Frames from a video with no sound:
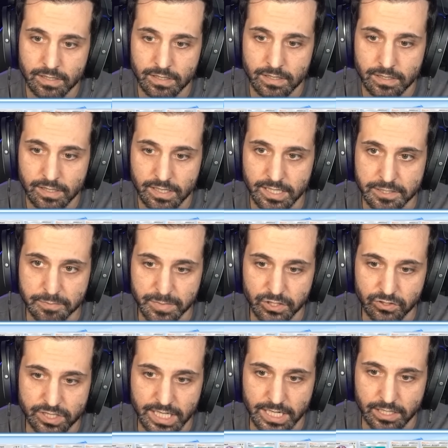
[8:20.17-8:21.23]
It's
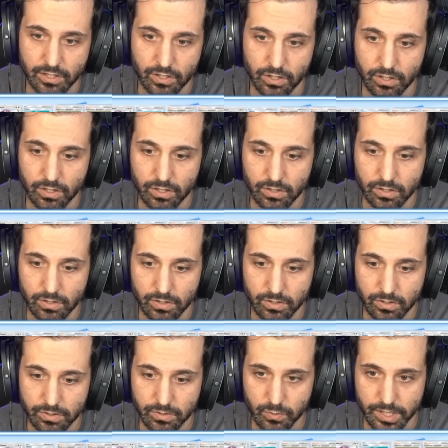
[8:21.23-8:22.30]
Miltank
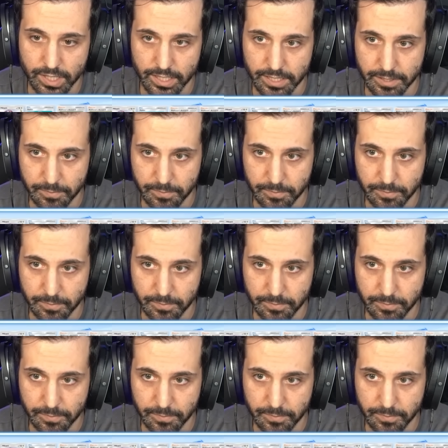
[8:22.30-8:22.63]
all the way.